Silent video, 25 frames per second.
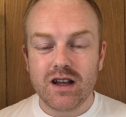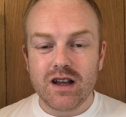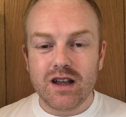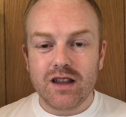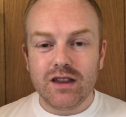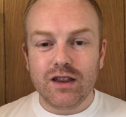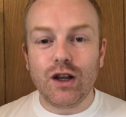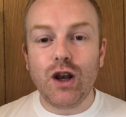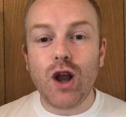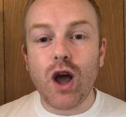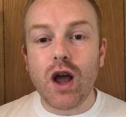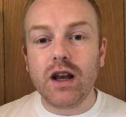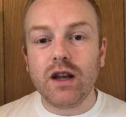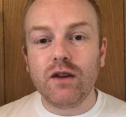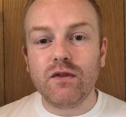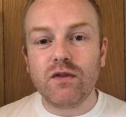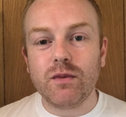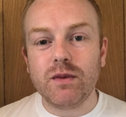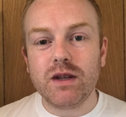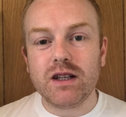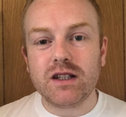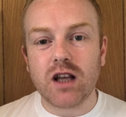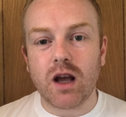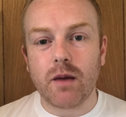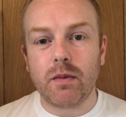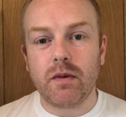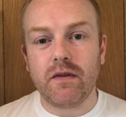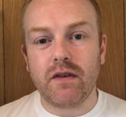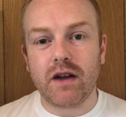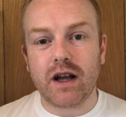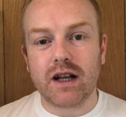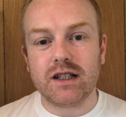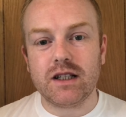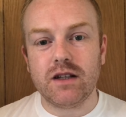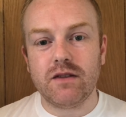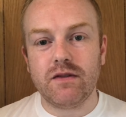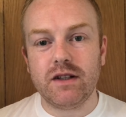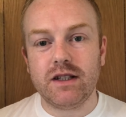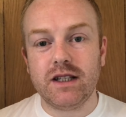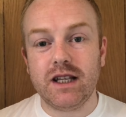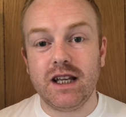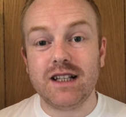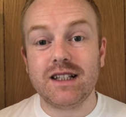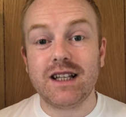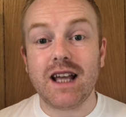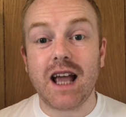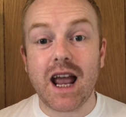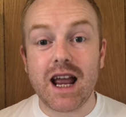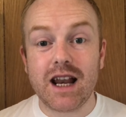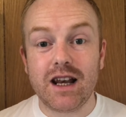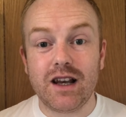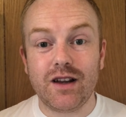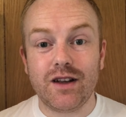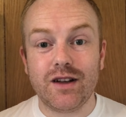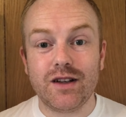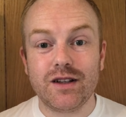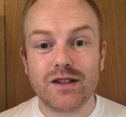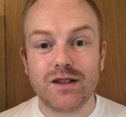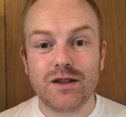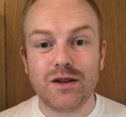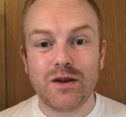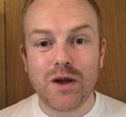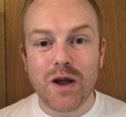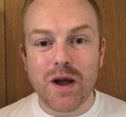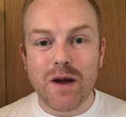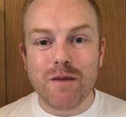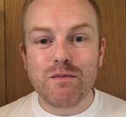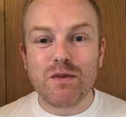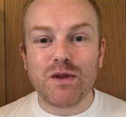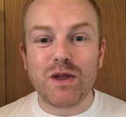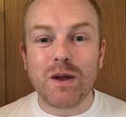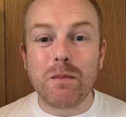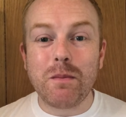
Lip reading: The learning from this type of activity is endless. But the